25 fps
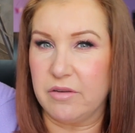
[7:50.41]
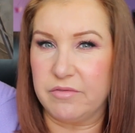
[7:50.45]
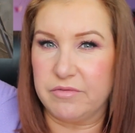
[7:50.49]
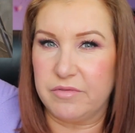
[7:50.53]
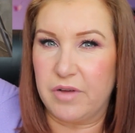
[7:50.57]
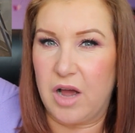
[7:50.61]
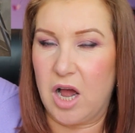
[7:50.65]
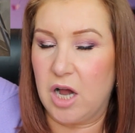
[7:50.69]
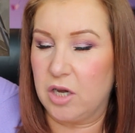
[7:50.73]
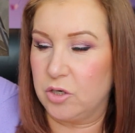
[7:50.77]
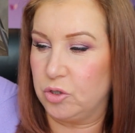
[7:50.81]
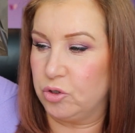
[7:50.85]

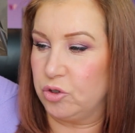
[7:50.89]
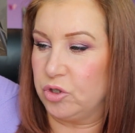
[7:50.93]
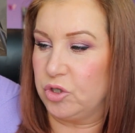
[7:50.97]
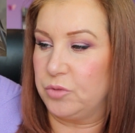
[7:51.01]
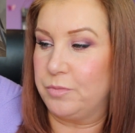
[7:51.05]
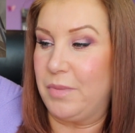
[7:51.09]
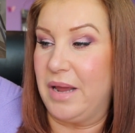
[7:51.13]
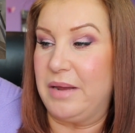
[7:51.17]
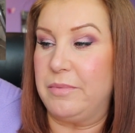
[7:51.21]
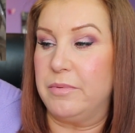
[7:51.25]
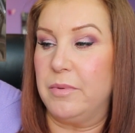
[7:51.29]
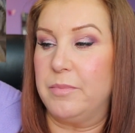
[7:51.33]
of
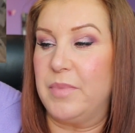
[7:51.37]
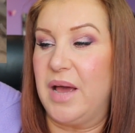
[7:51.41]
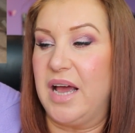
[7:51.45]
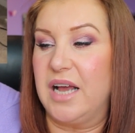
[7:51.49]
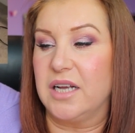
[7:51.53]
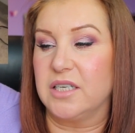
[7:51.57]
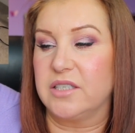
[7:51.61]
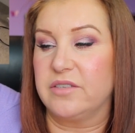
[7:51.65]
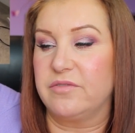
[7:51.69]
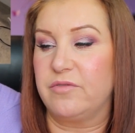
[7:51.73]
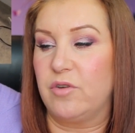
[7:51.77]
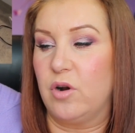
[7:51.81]
100 paper
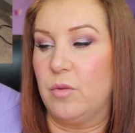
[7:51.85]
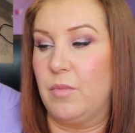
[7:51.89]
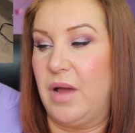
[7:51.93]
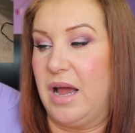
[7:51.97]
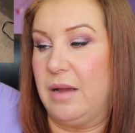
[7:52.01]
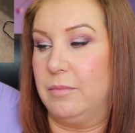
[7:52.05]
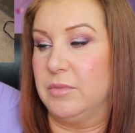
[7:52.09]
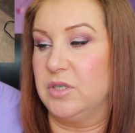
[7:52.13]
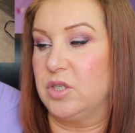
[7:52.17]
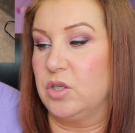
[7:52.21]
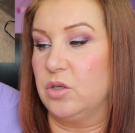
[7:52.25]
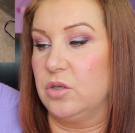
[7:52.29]
bags from
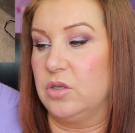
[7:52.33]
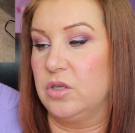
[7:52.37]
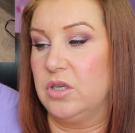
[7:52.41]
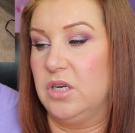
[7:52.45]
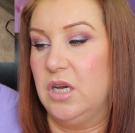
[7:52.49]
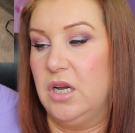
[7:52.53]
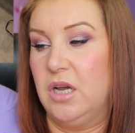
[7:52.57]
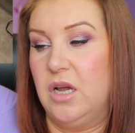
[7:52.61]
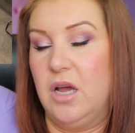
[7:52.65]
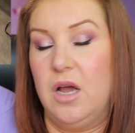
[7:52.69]
Amazon.